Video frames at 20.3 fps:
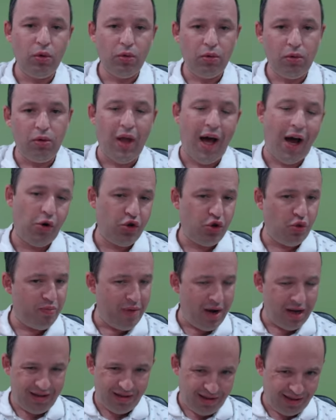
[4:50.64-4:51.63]
launch
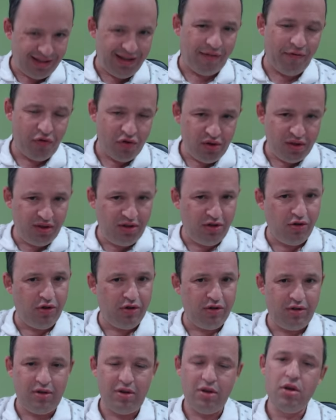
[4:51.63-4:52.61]
something
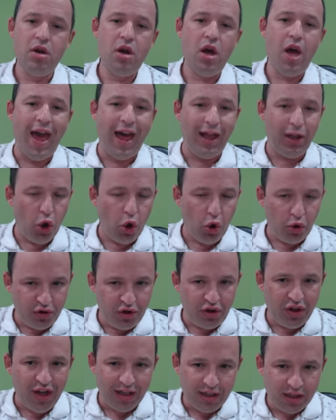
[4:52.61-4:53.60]
serious along
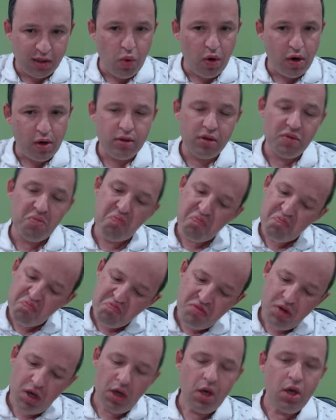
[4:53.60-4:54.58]
the dark squares.
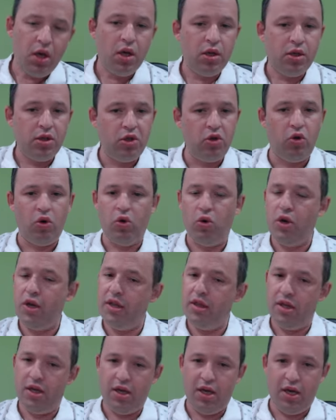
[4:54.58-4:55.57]
So
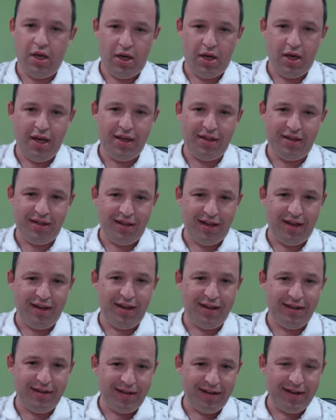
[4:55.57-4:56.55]
it's
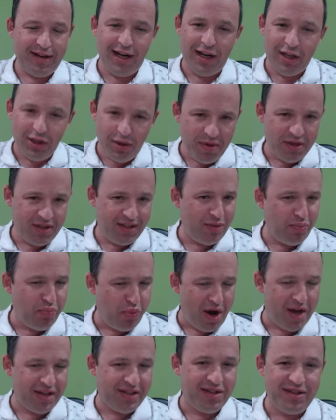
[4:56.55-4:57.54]
a little bit
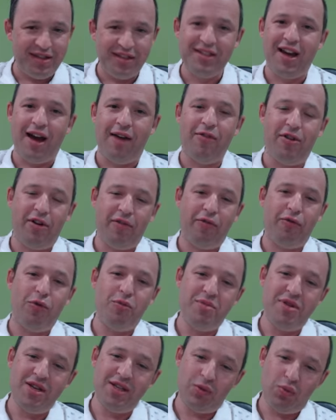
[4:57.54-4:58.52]
surprising discovery for
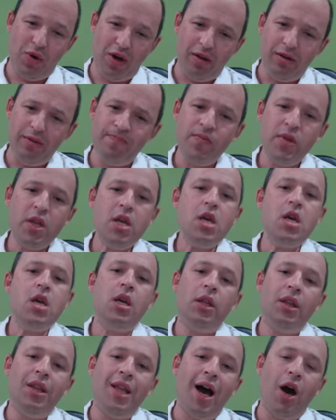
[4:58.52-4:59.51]
me as well.
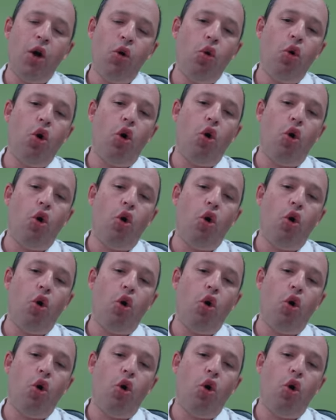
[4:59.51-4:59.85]
Now,